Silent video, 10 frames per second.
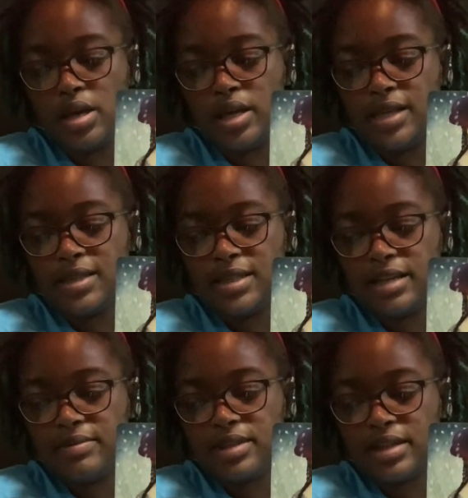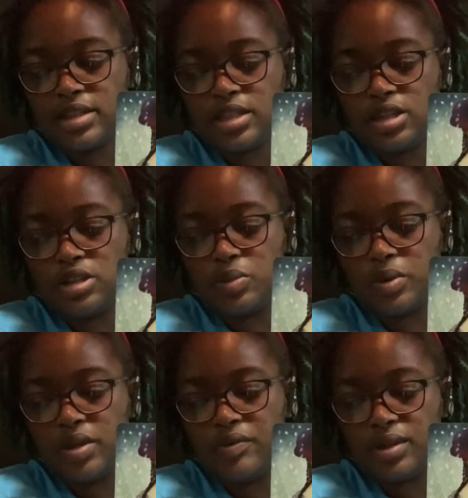It seems like she is
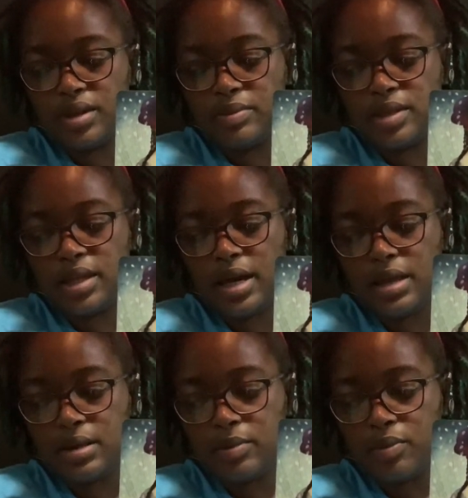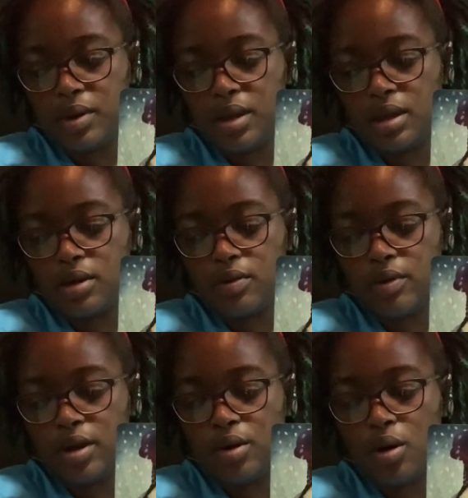weaving them together, bringing a greater